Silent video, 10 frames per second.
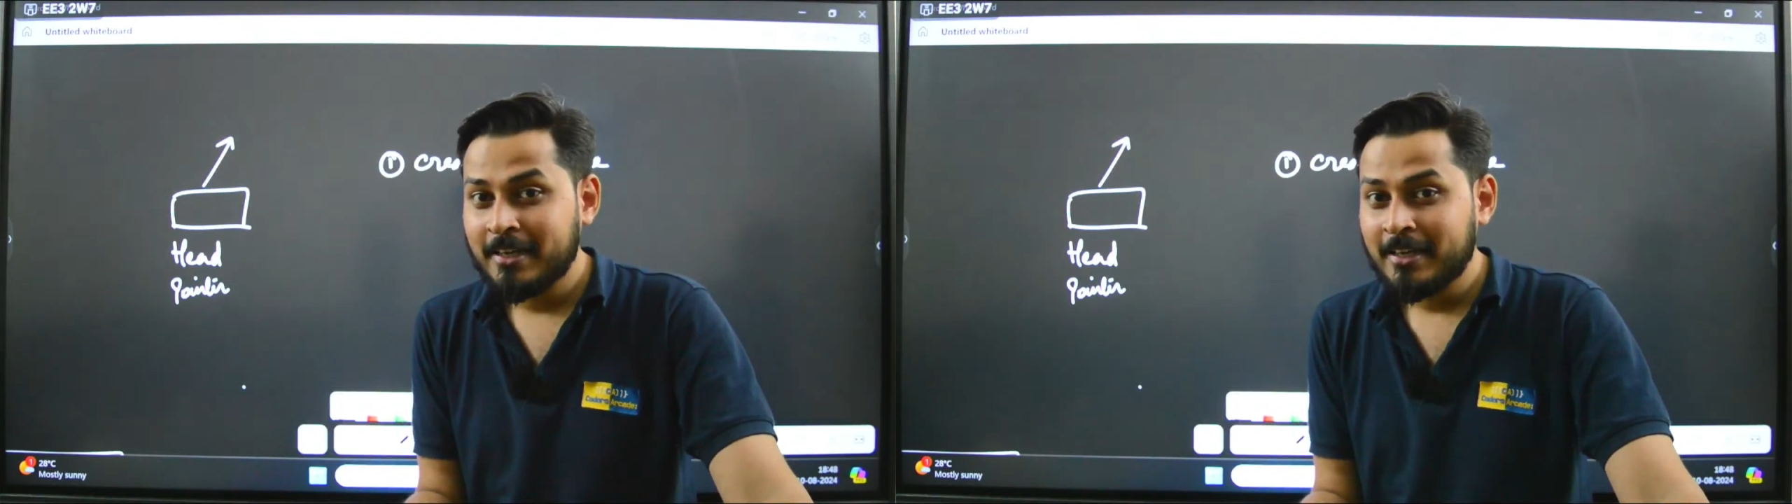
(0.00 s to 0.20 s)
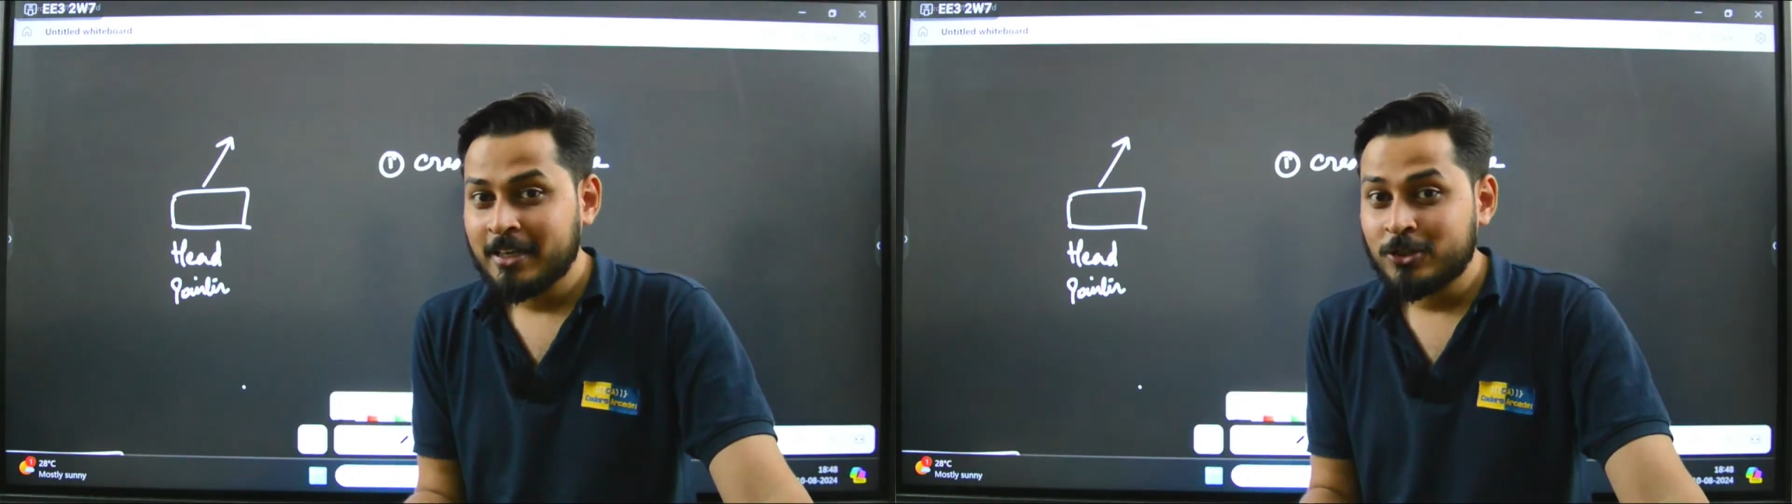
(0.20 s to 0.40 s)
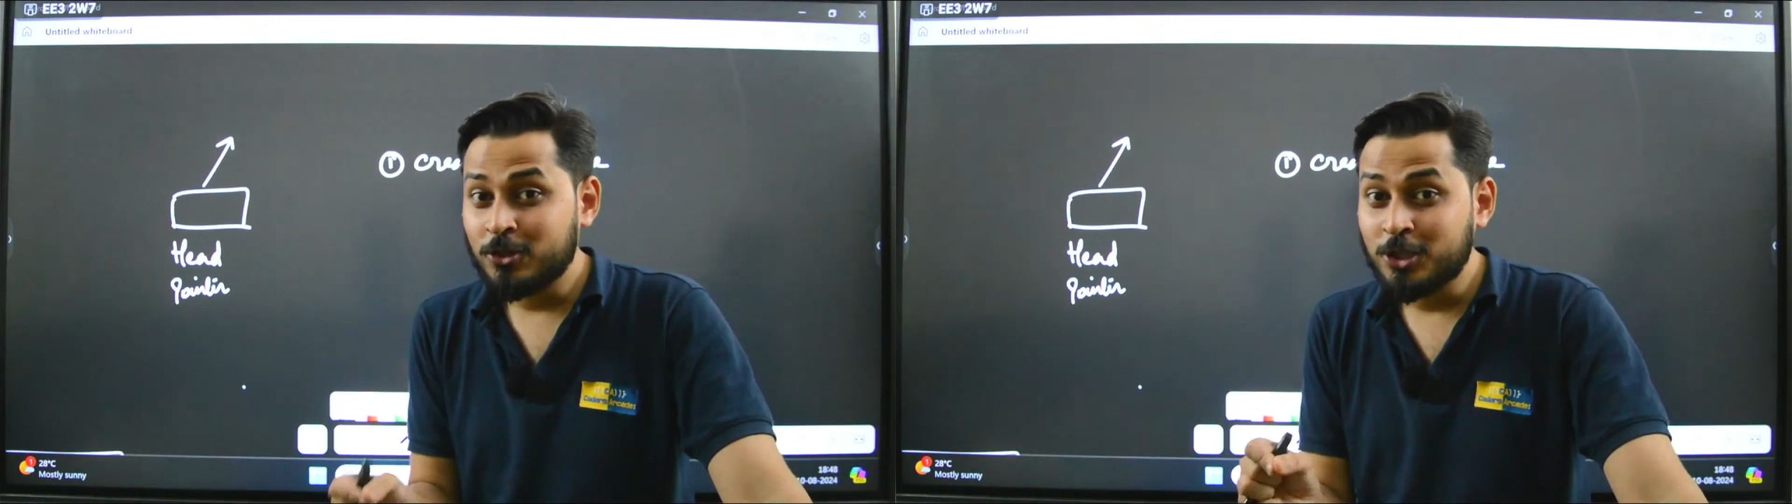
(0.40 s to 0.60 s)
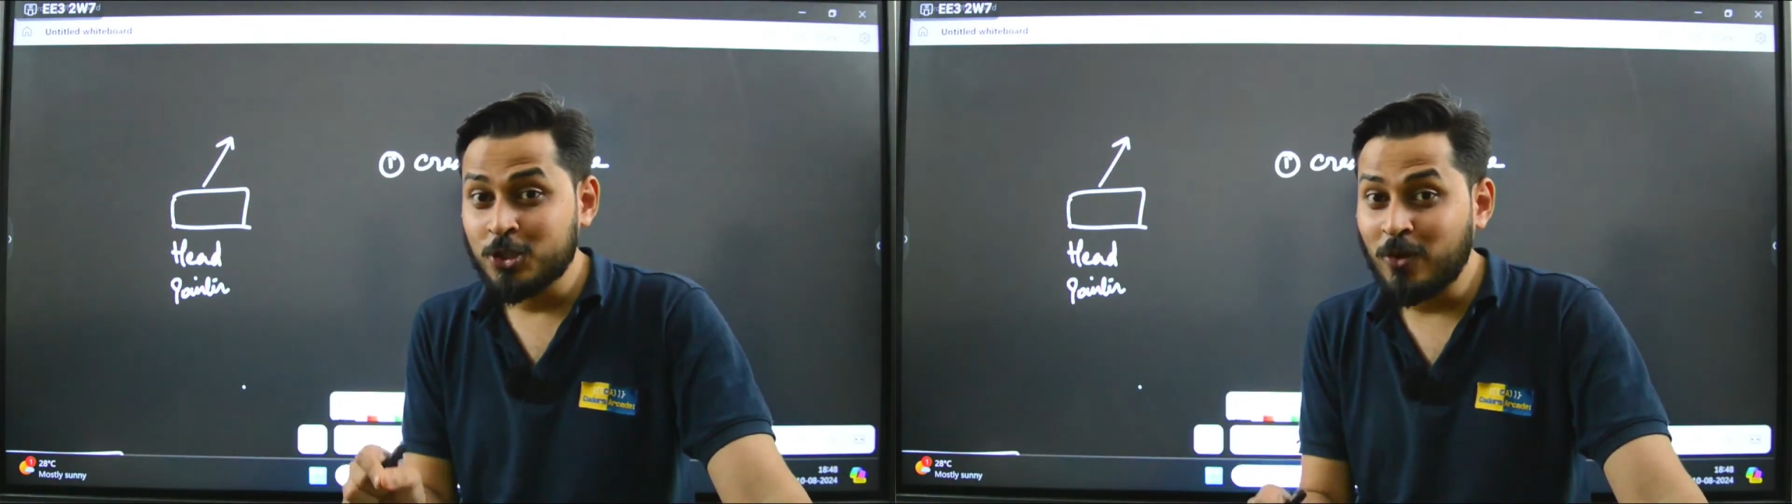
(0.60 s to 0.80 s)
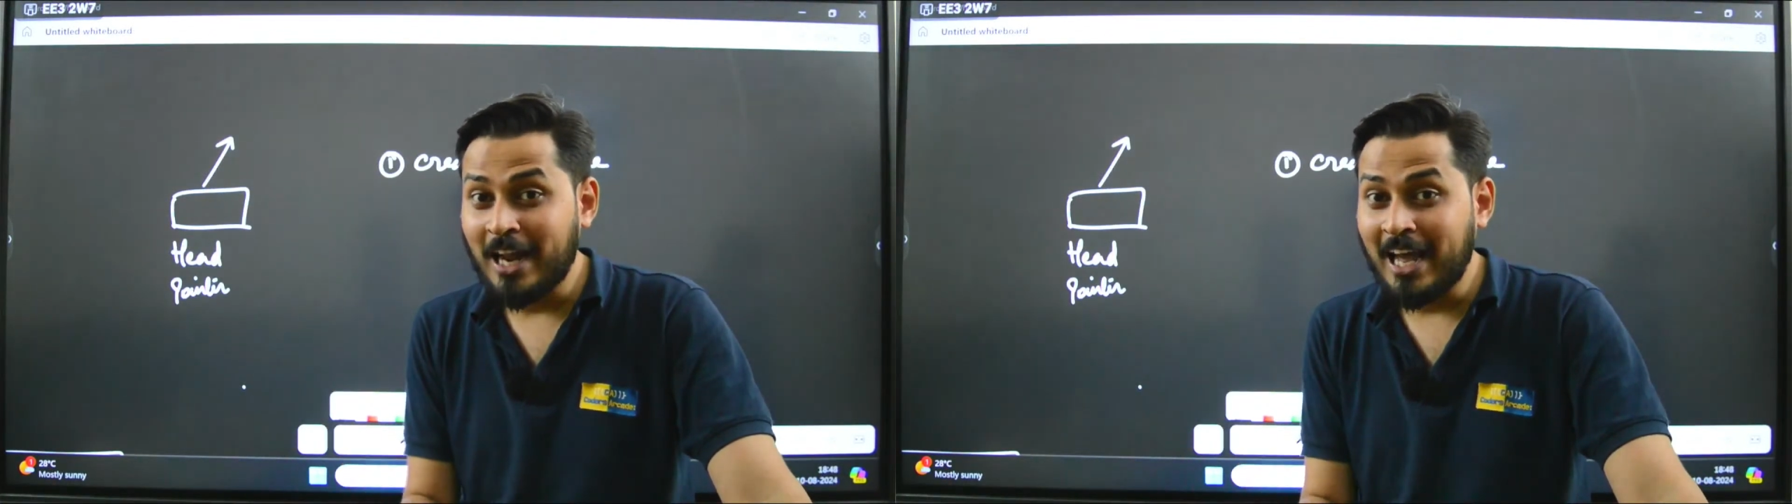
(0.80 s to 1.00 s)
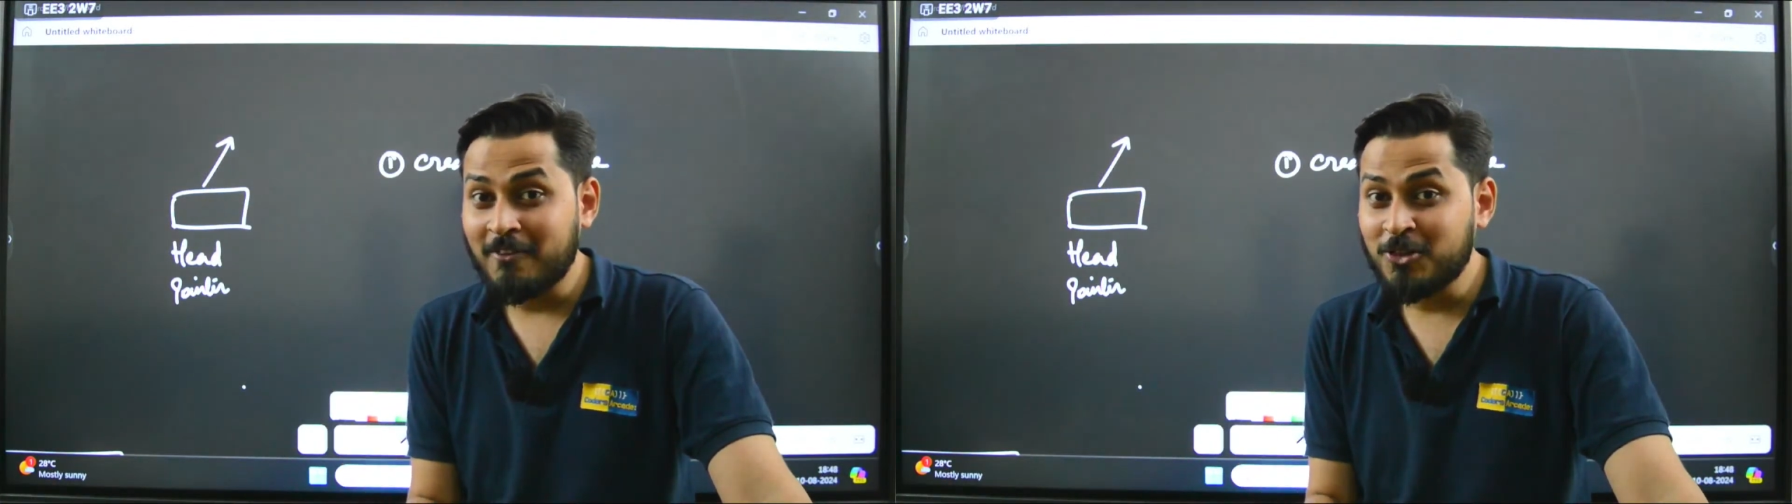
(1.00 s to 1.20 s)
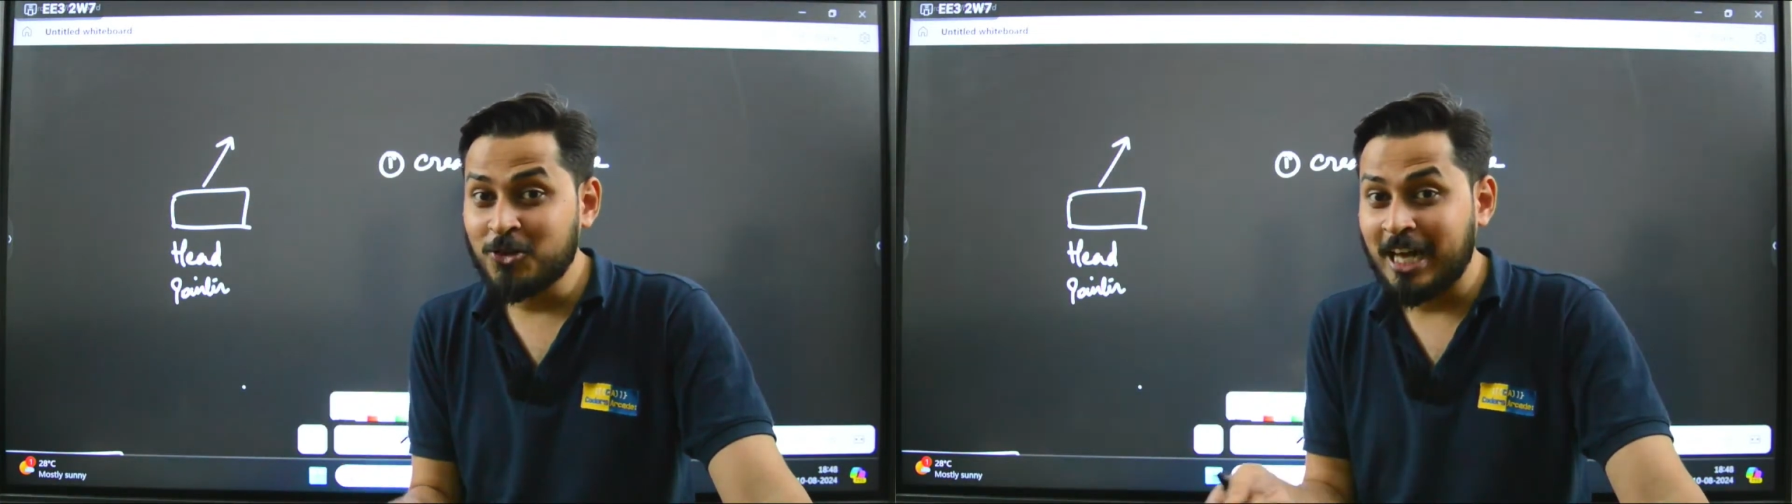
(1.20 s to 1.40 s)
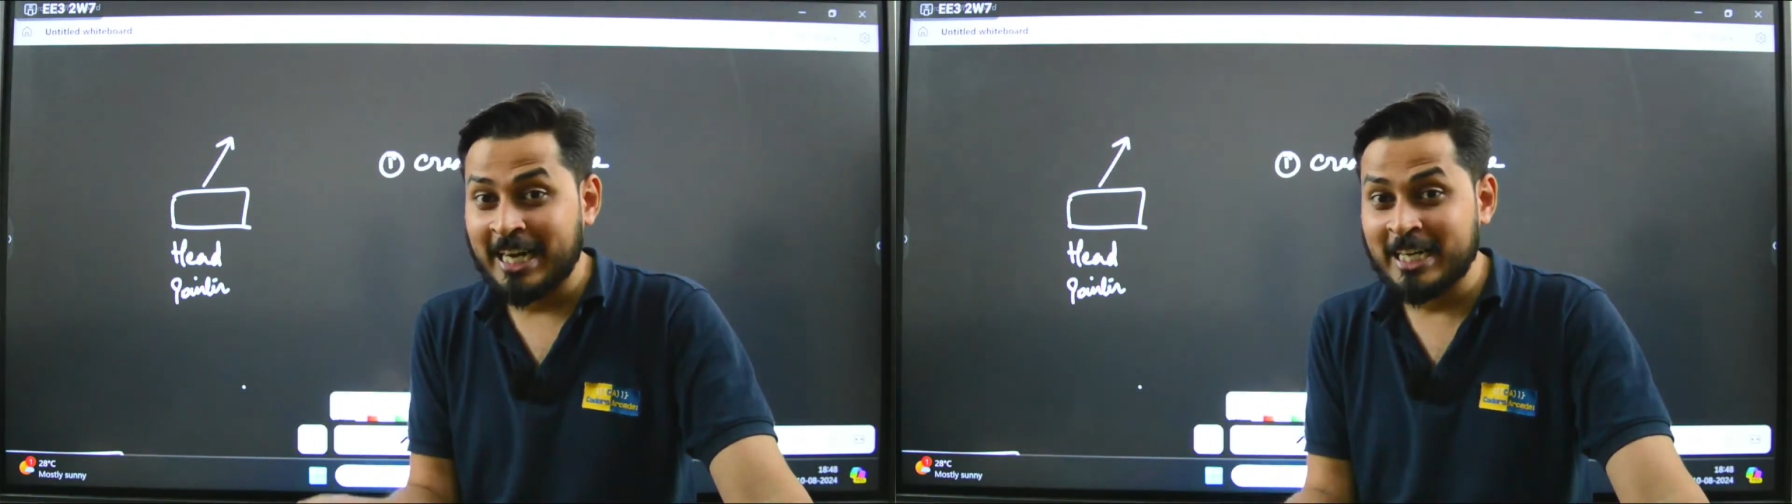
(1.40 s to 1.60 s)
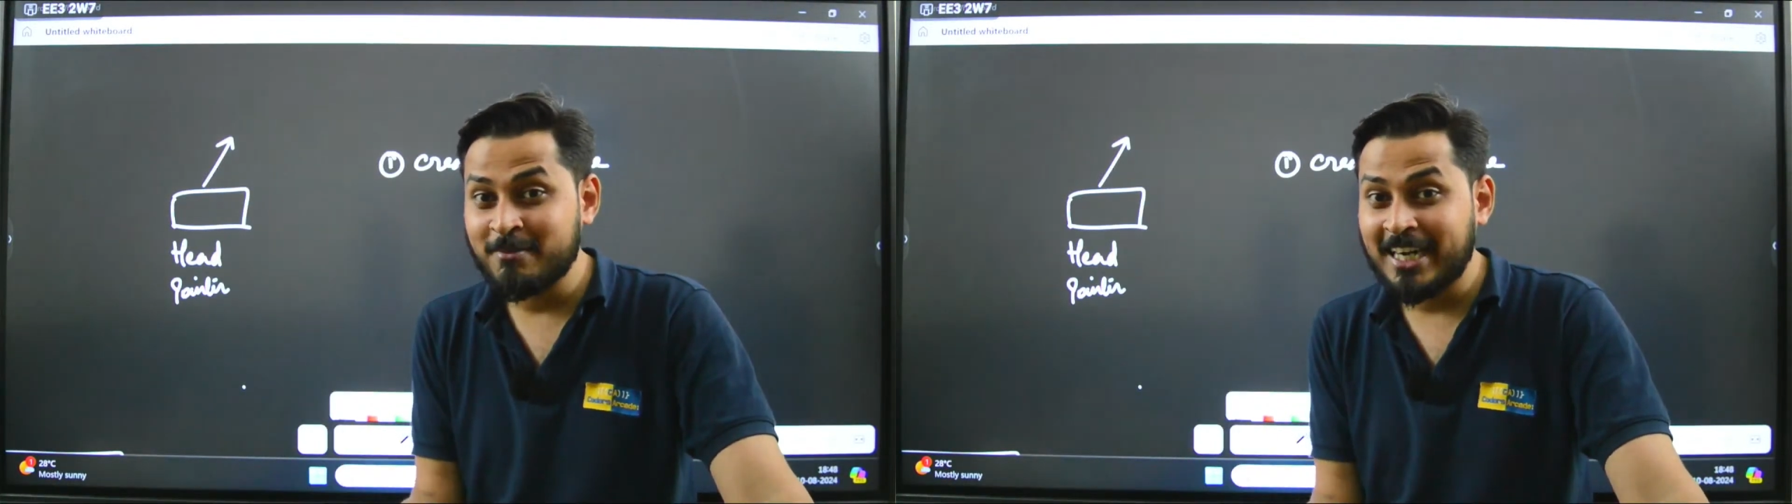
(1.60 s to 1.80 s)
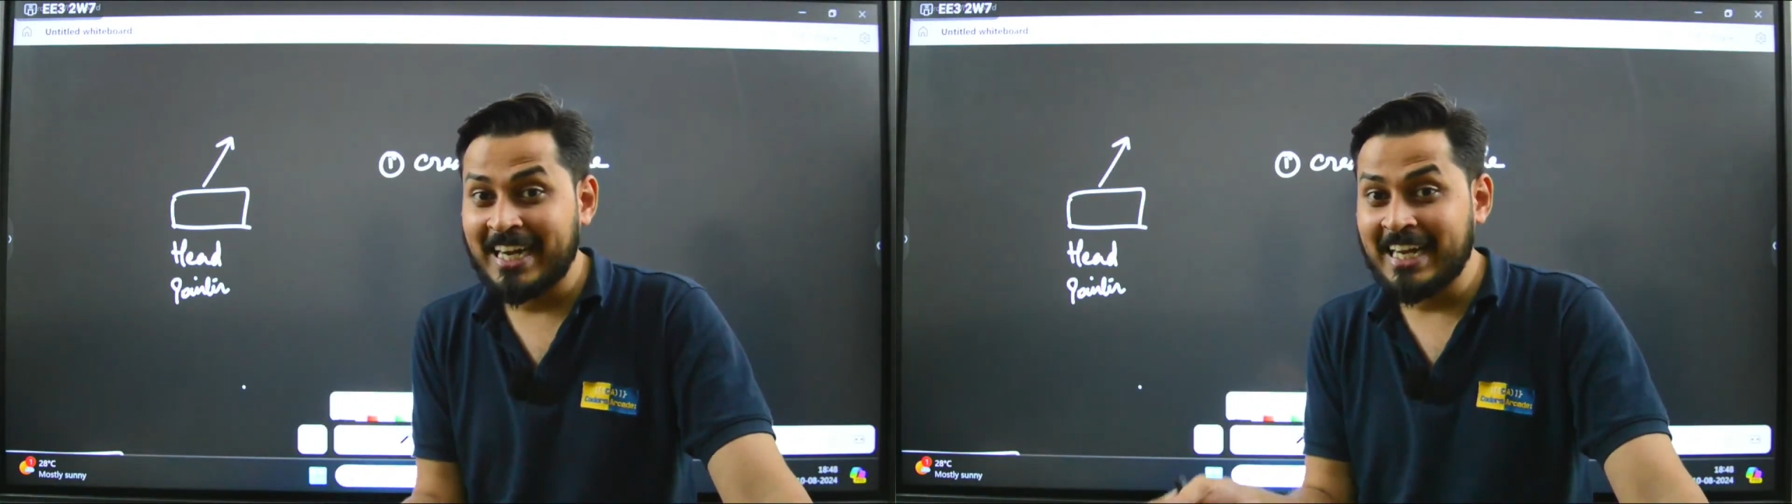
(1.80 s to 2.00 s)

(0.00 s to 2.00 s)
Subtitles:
So you will have to dynamically